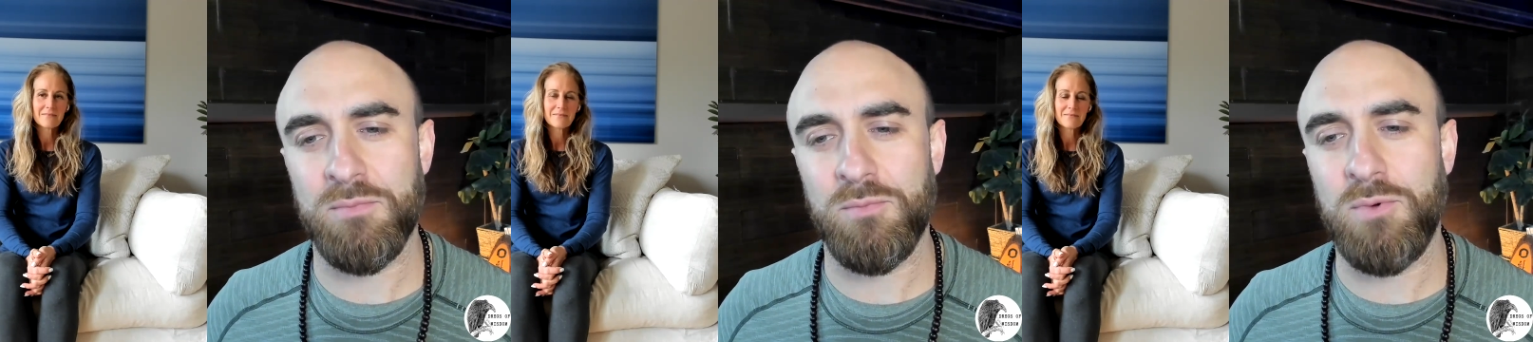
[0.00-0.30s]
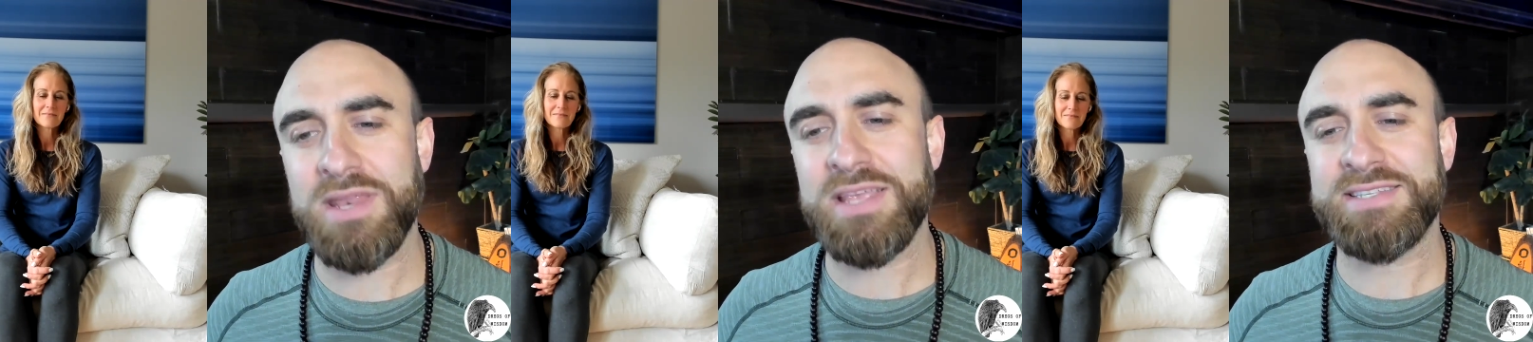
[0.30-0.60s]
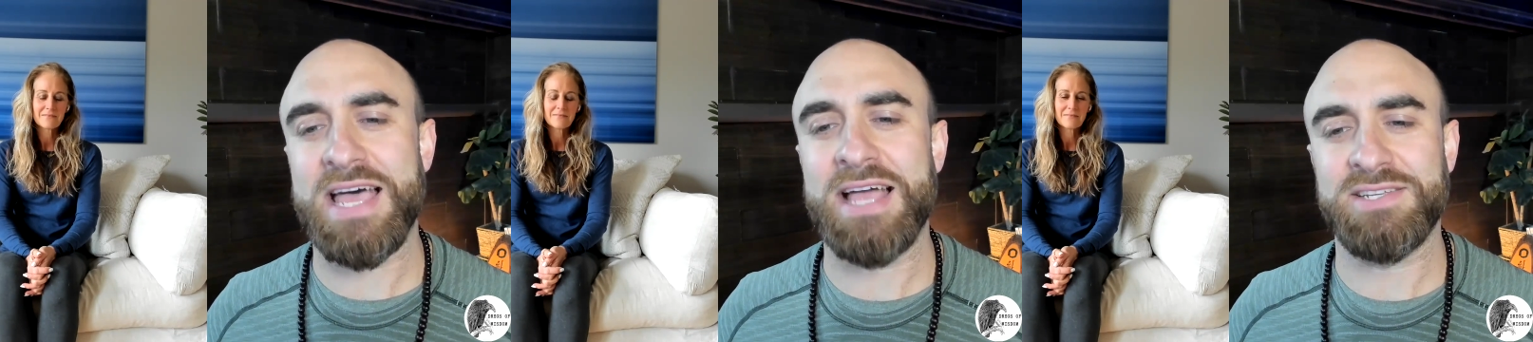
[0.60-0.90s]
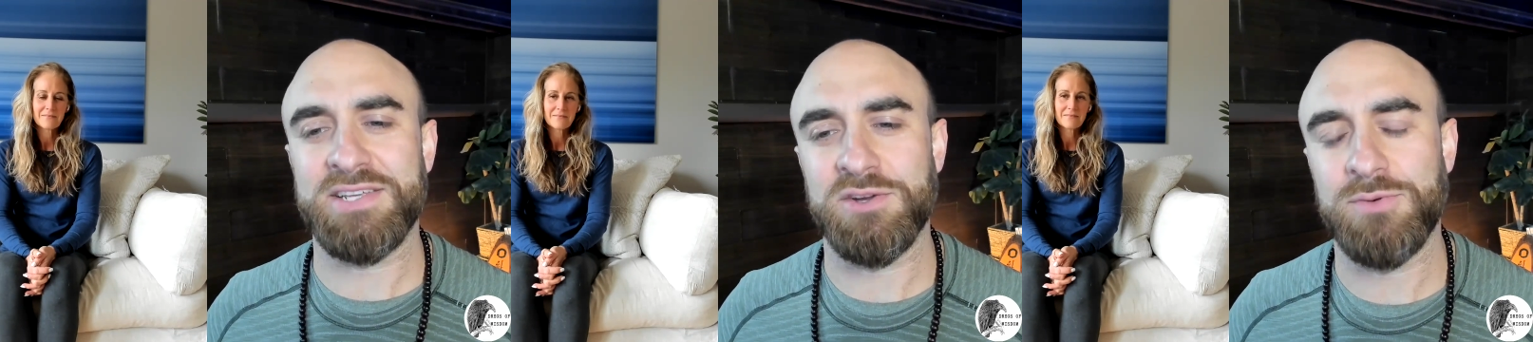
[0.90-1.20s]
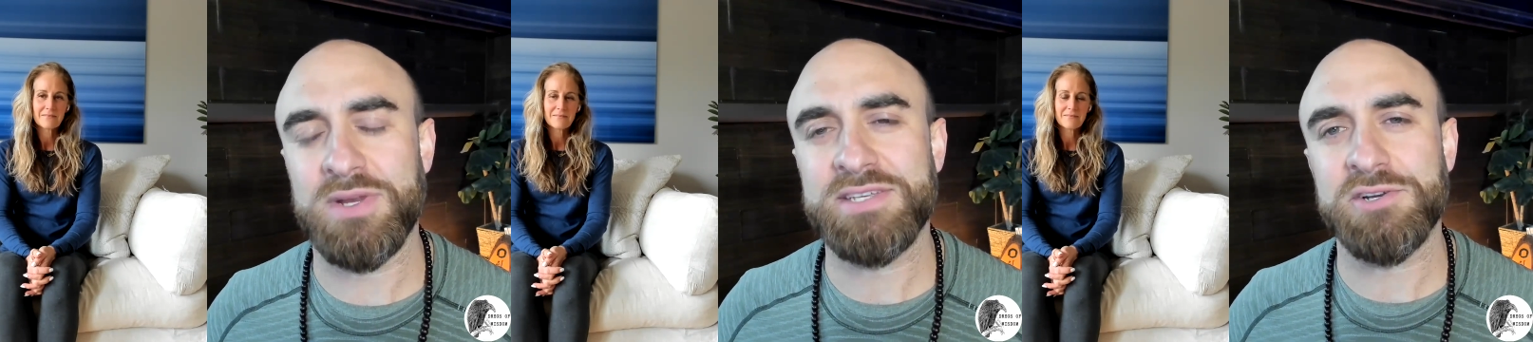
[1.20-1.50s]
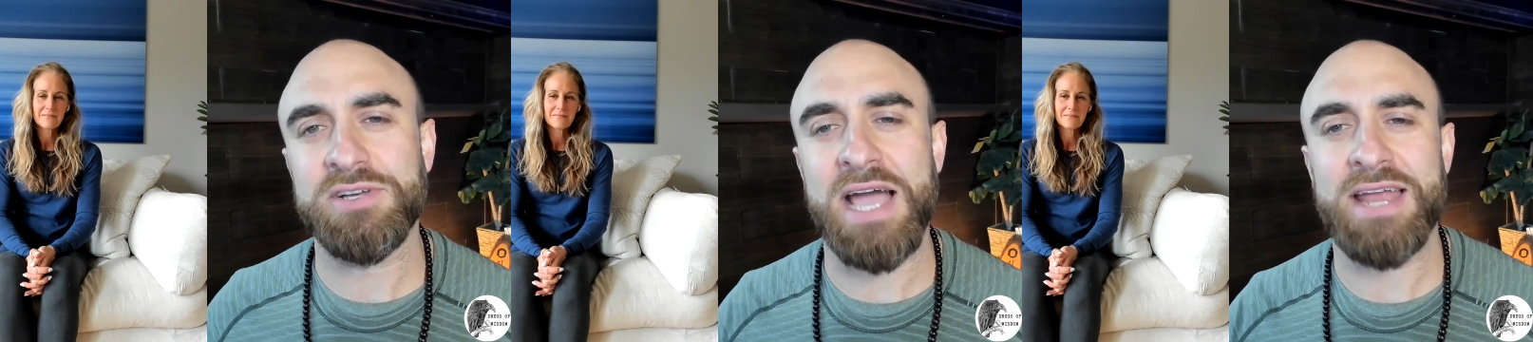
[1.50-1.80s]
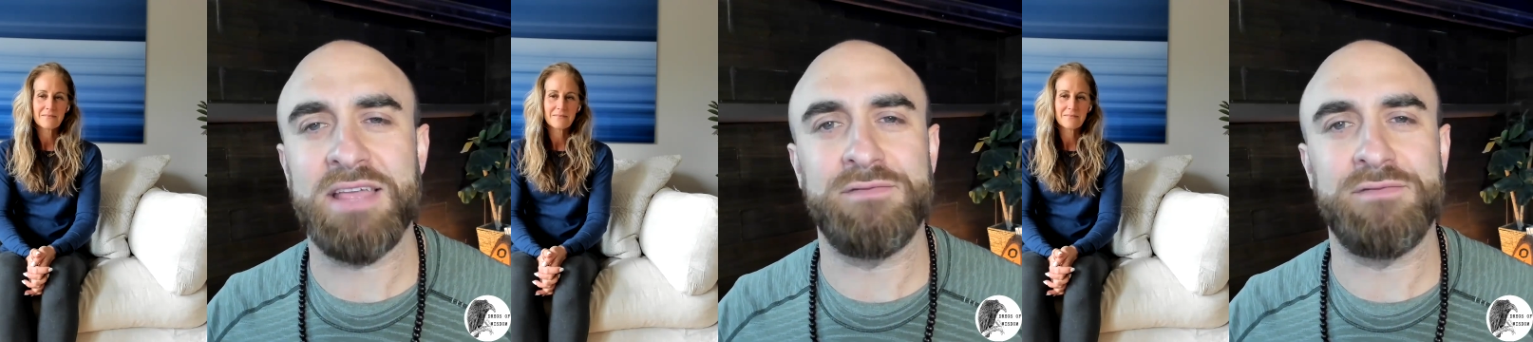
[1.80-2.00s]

Speaker 1: What is that to you? What is your guiding